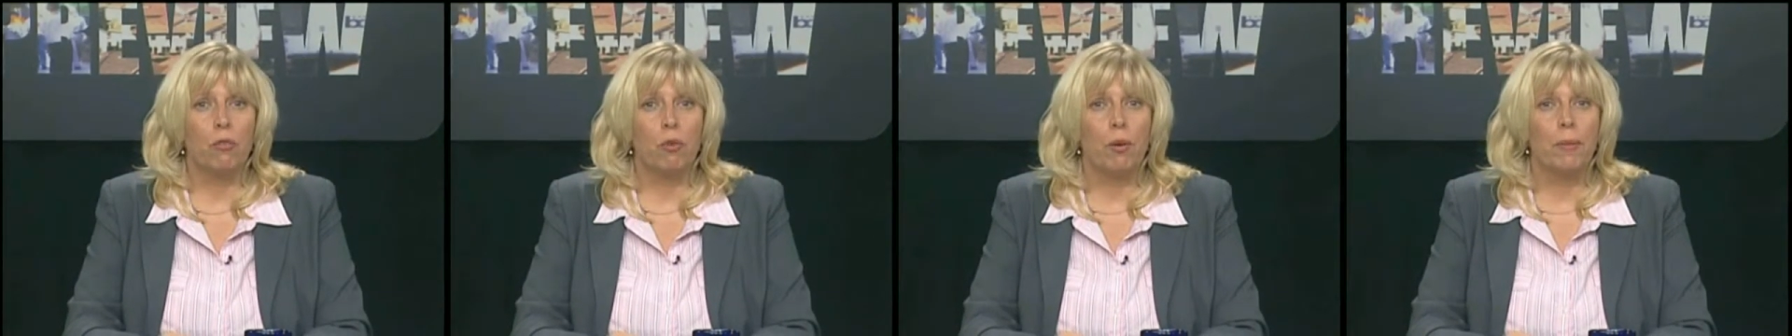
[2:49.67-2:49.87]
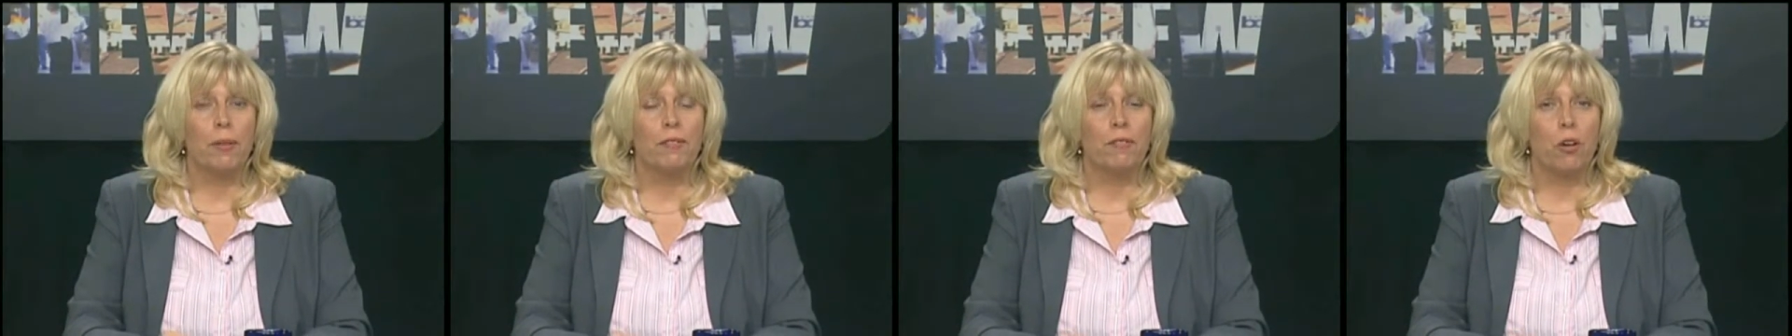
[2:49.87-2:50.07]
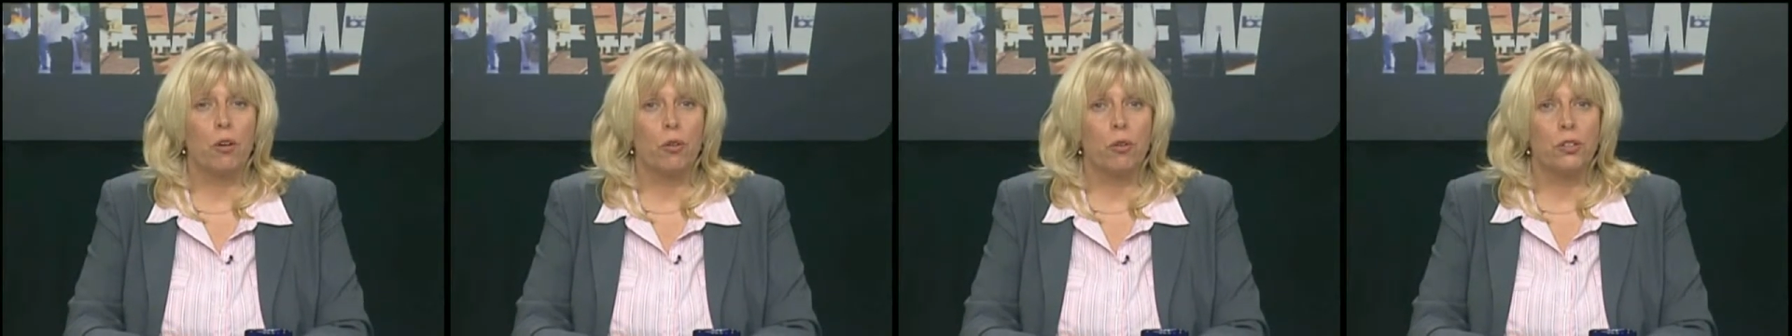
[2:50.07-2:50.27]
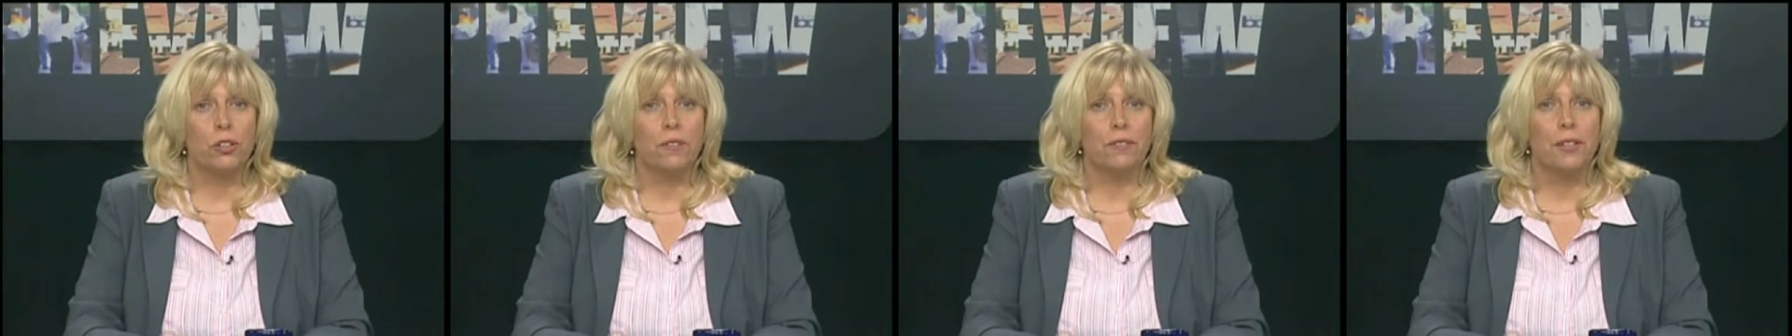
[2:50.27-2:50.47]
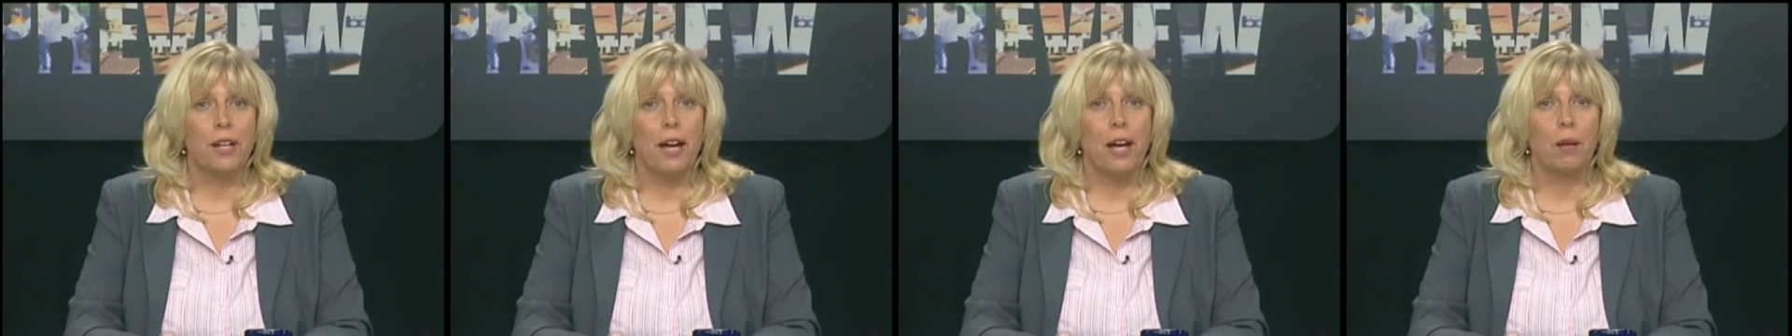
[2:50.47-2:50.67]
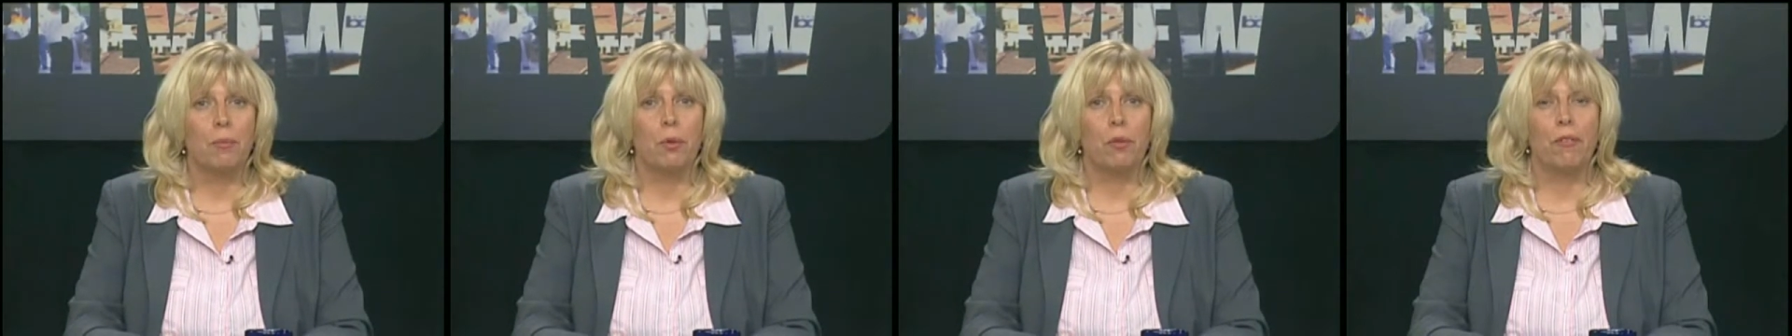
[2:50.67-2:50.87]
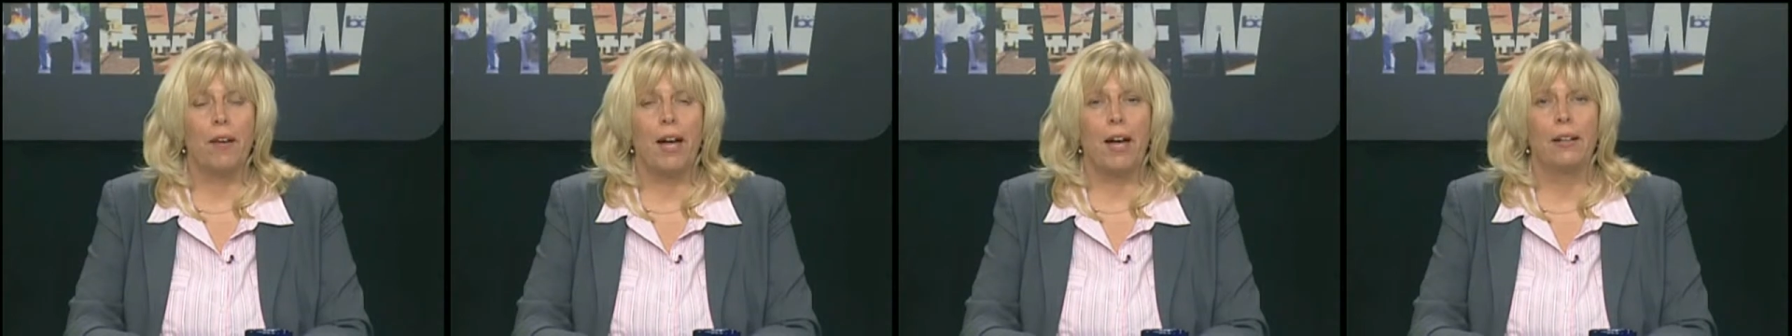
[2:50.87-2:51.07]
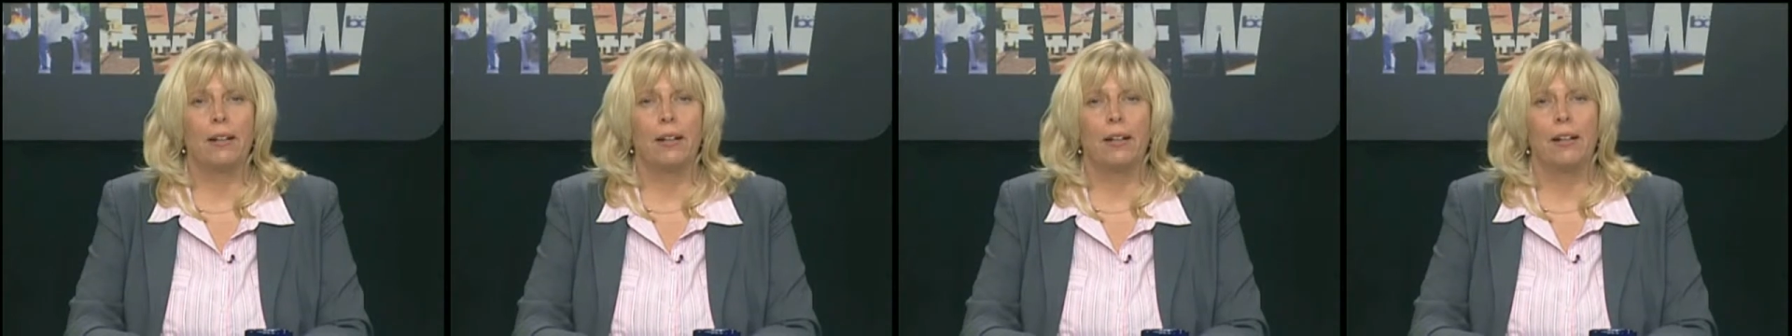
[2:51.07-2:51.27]
of Women Voters of Diablo
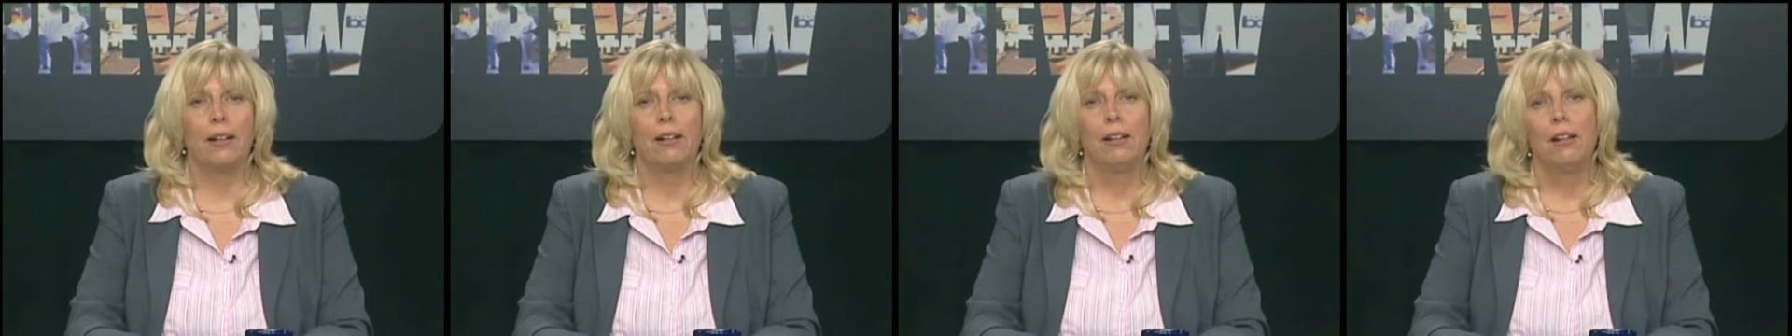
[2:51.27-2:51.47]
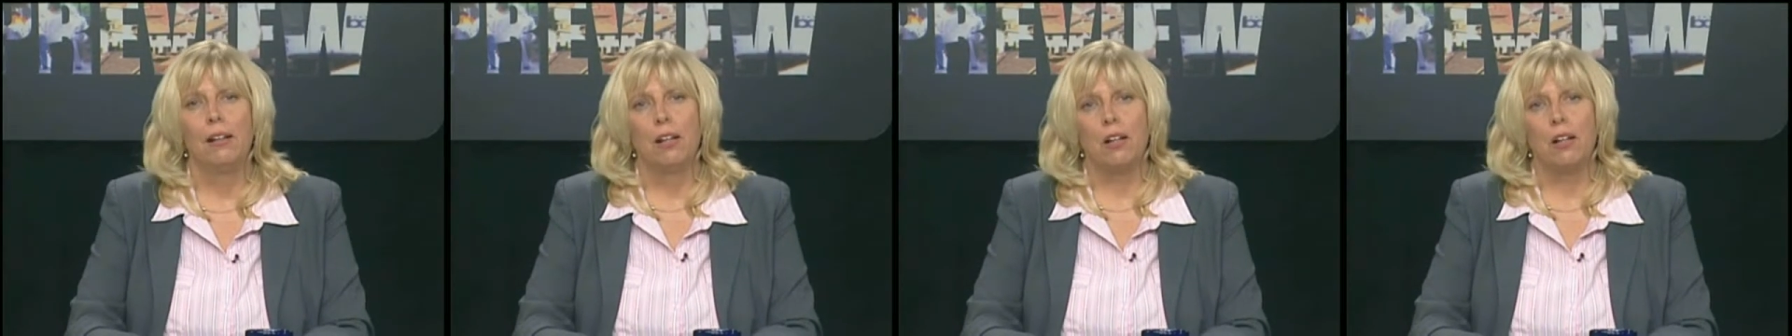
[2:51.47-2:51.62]
Valley,